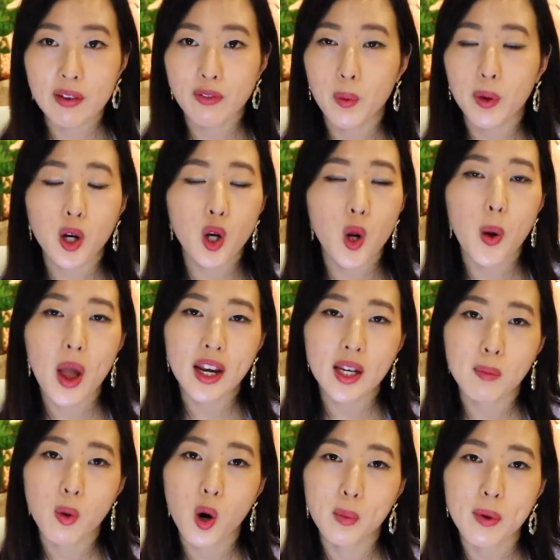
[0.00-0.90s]
If you want to know
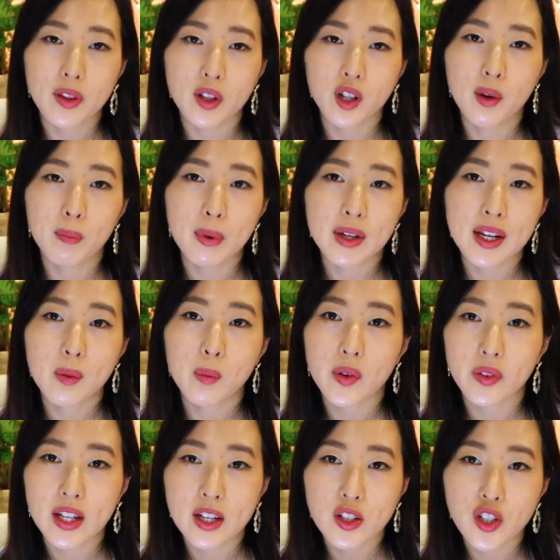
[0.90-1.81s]
any more about the company and
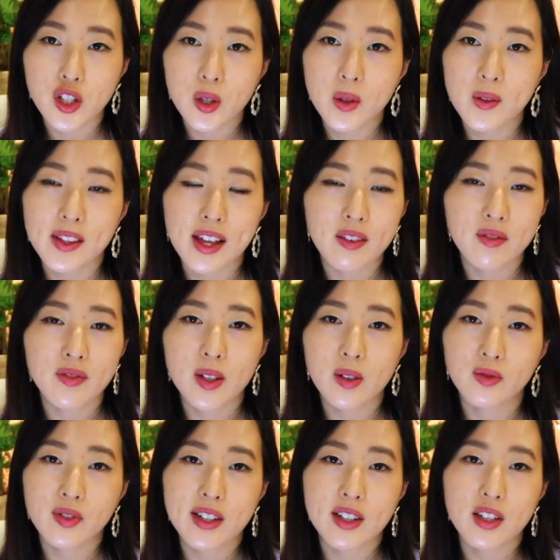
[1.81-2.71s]
what they do, then feel
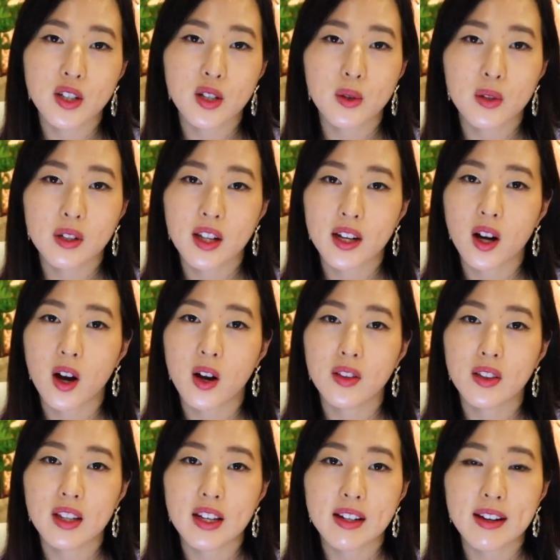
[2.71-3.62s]
free to click
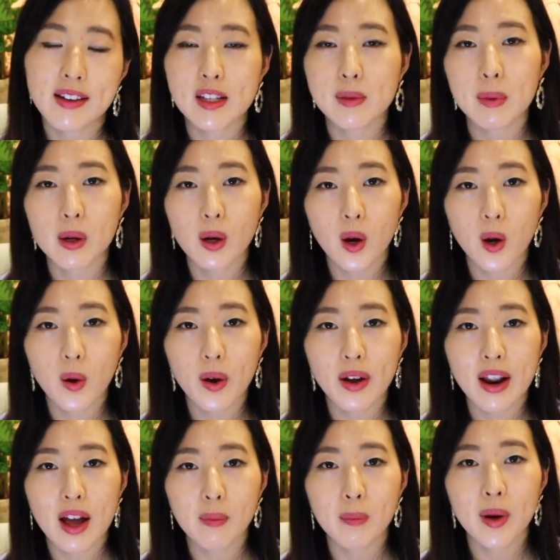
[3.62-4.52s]
on the links below,
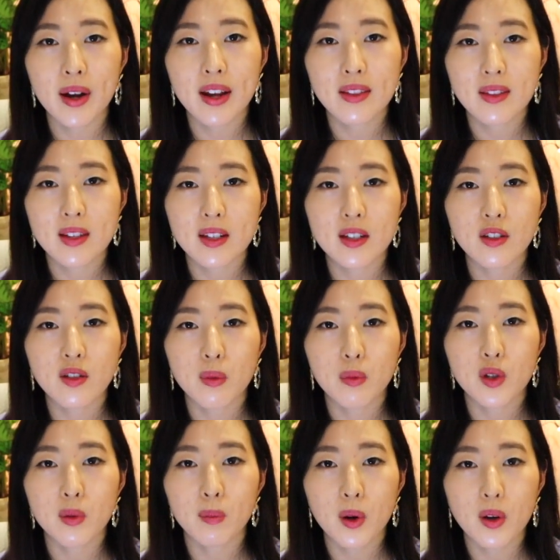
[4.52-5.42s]
and I'll put in the
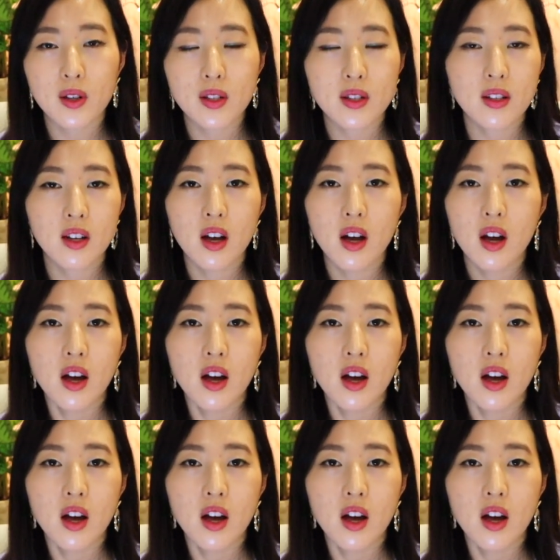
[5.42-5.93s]
description box